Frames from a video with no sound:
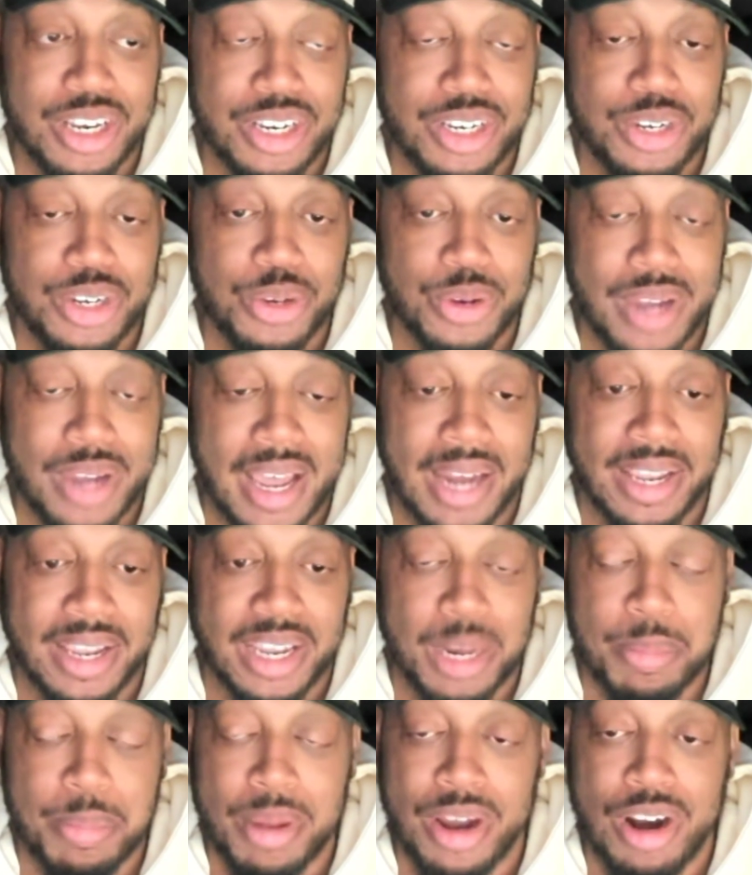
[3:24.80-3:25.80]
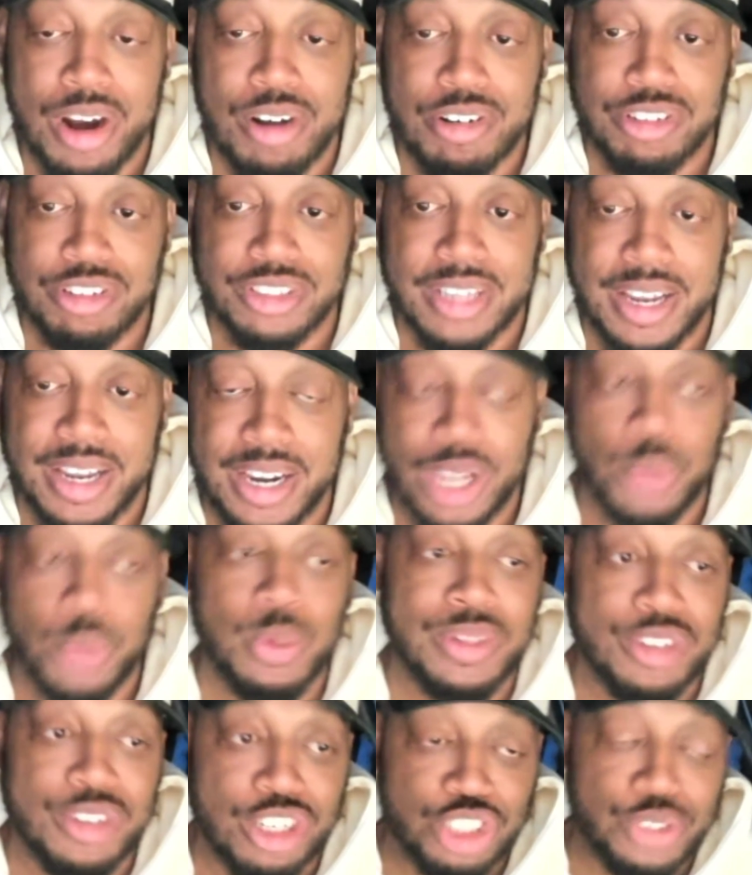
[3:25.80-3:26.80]
you kind of get a better understanding of
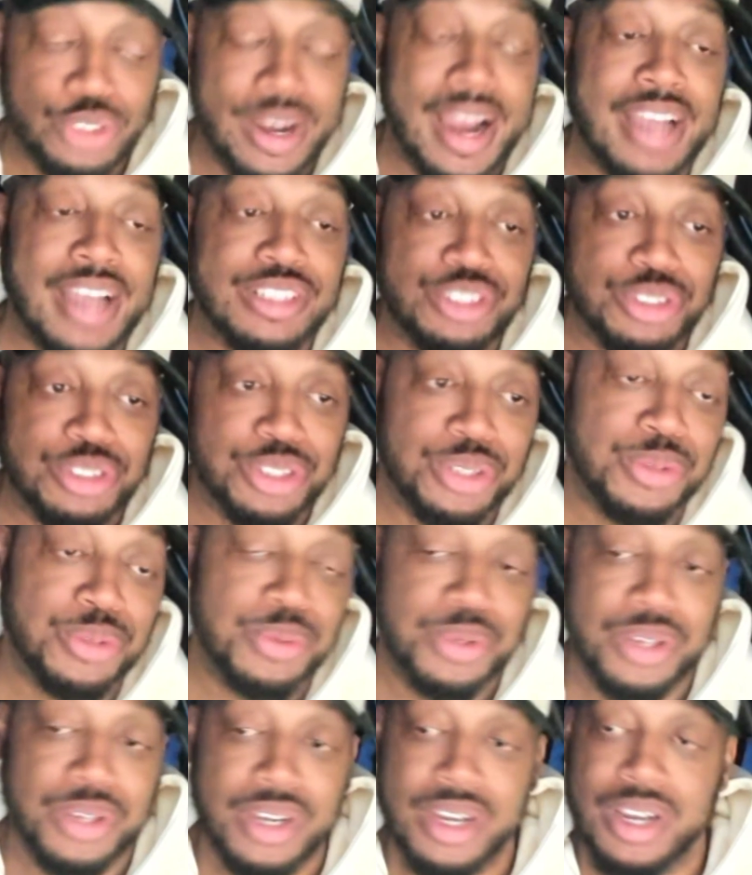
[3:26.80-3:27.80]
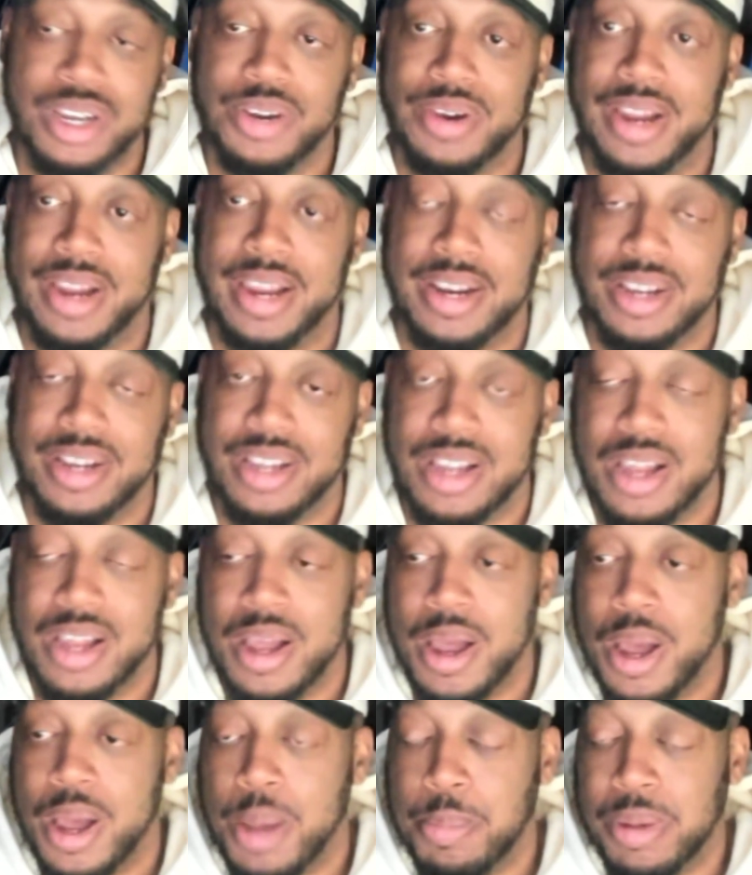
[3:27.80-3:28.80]
what they're trying to do, right?
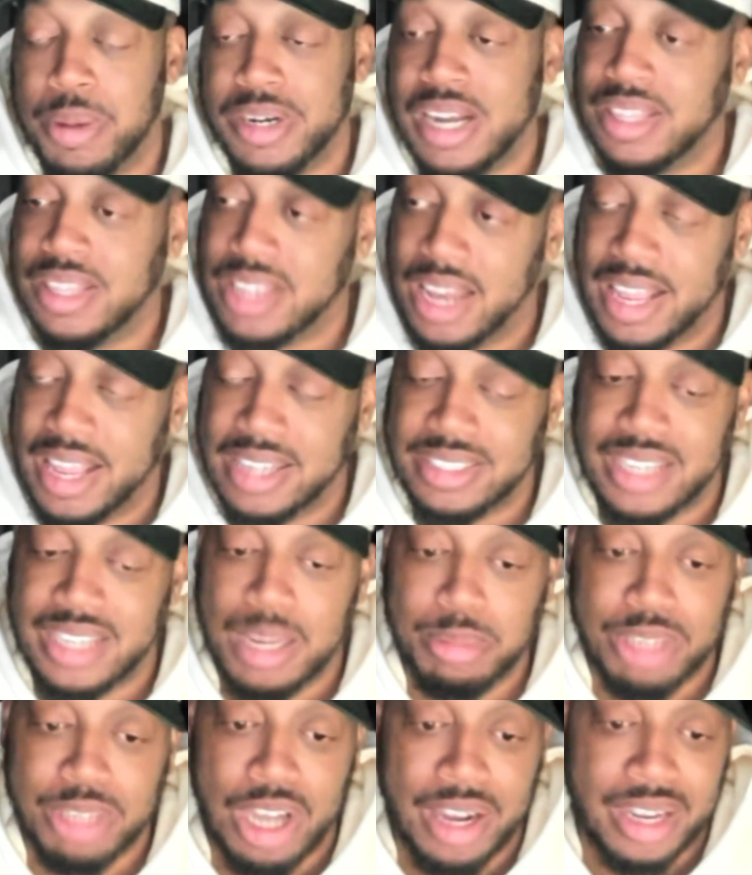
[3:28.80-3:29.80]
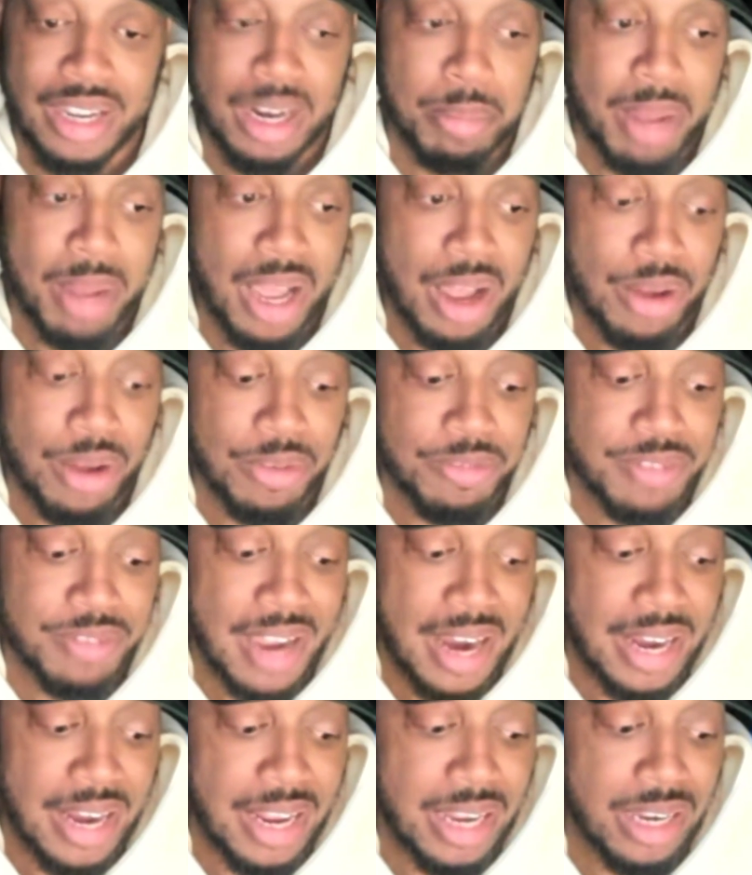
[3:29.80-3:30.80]
But nonetheless, him talking about
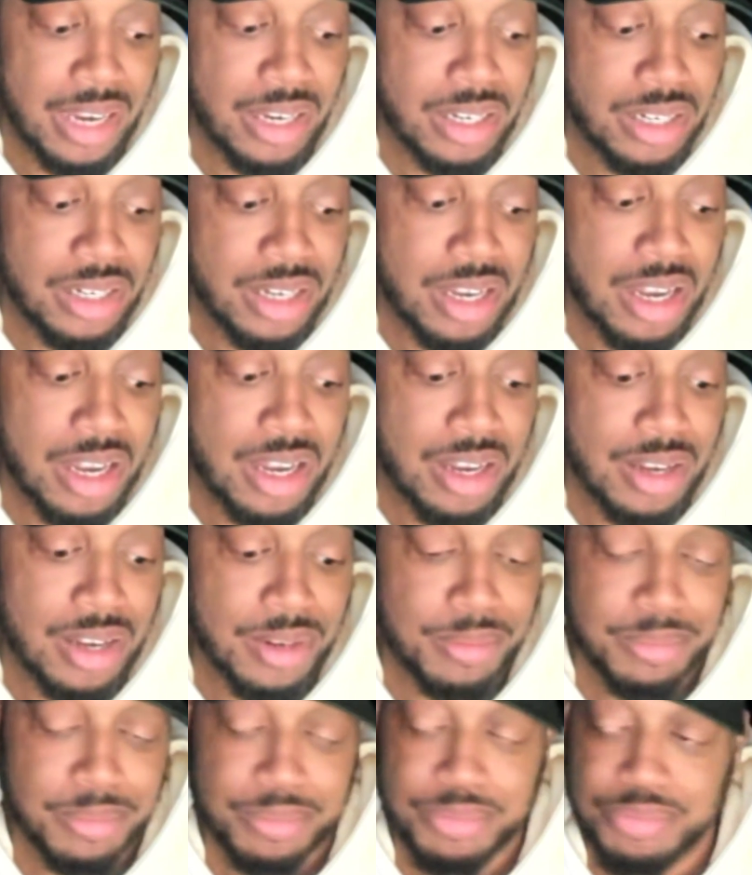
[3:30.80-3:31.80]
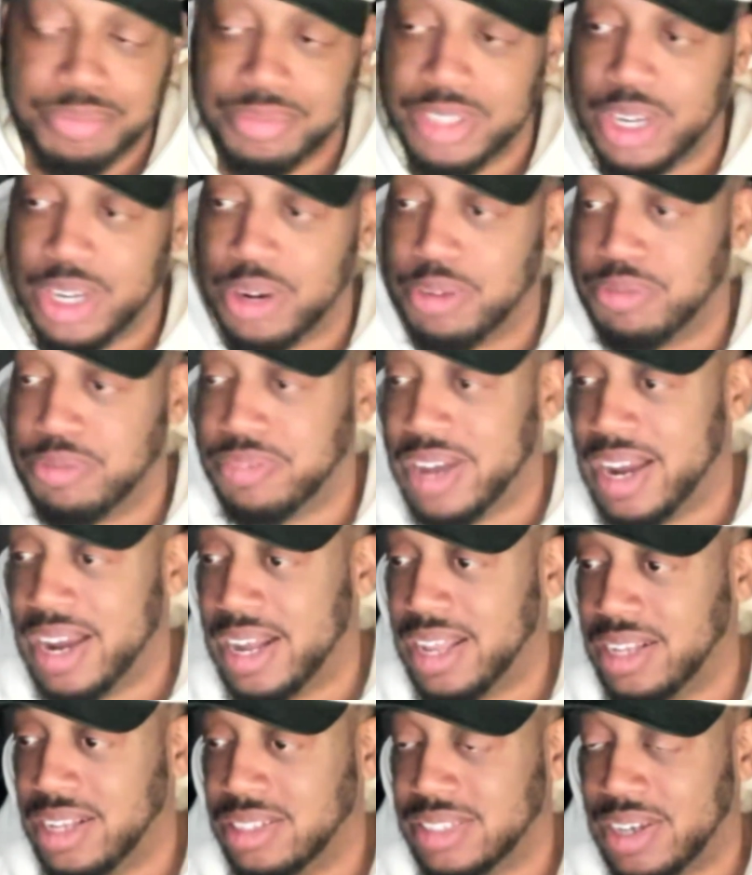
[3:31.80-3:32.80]
fighting, um, you know,
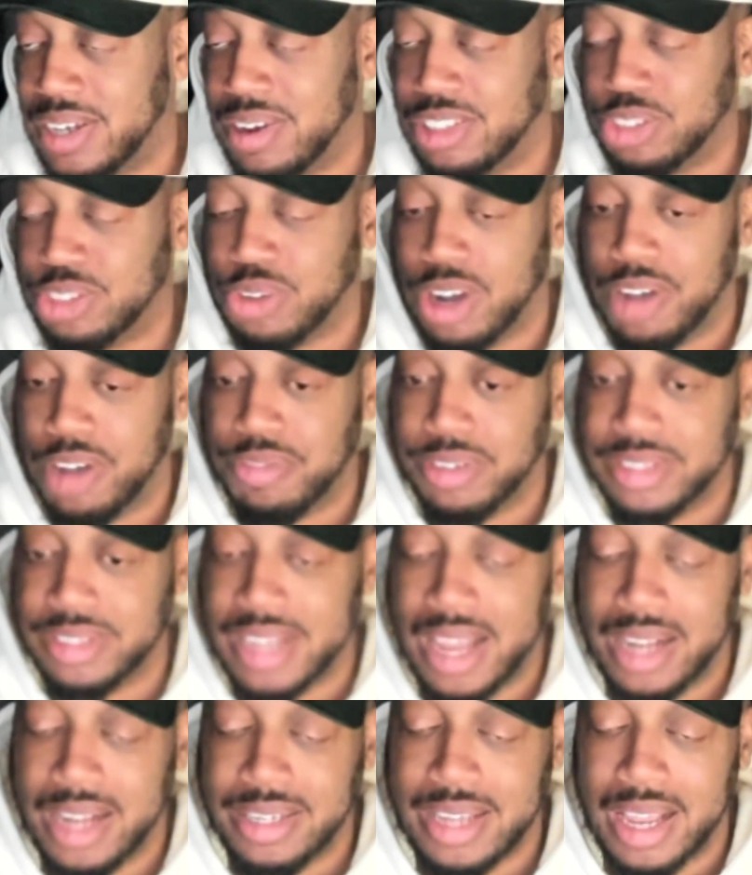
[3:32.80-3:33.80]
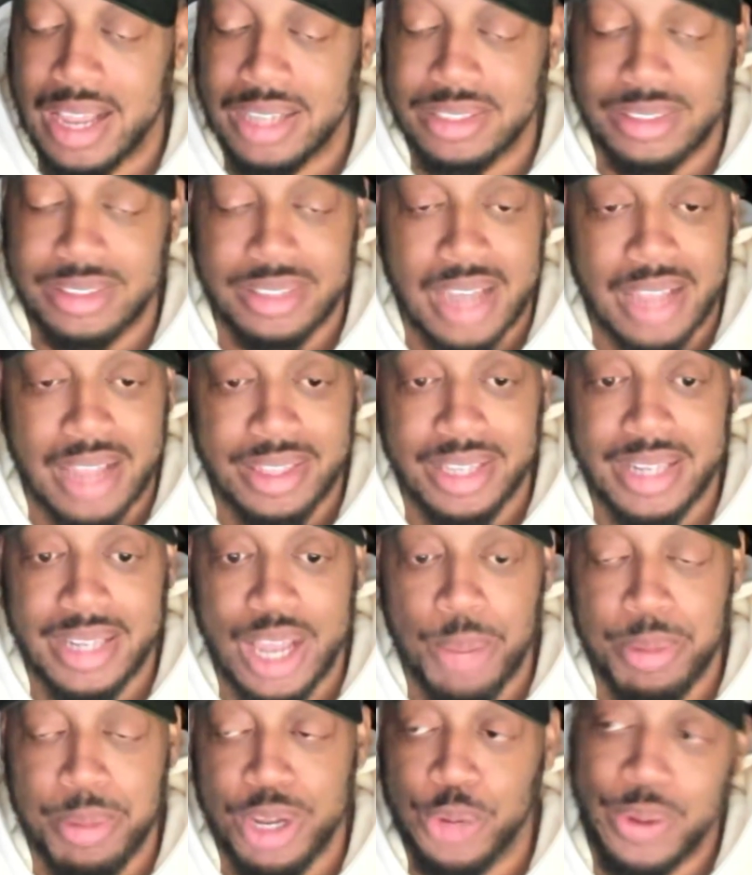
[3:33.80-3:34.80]
fighting Terrence Crawford, that that's I think
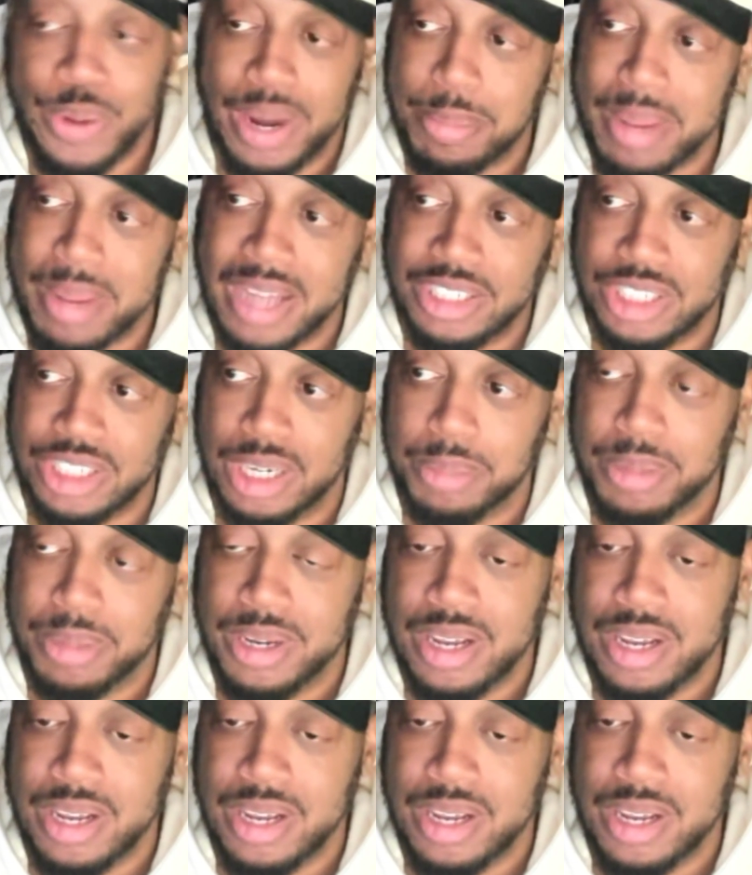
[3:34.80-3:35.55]
that would be a great matchup.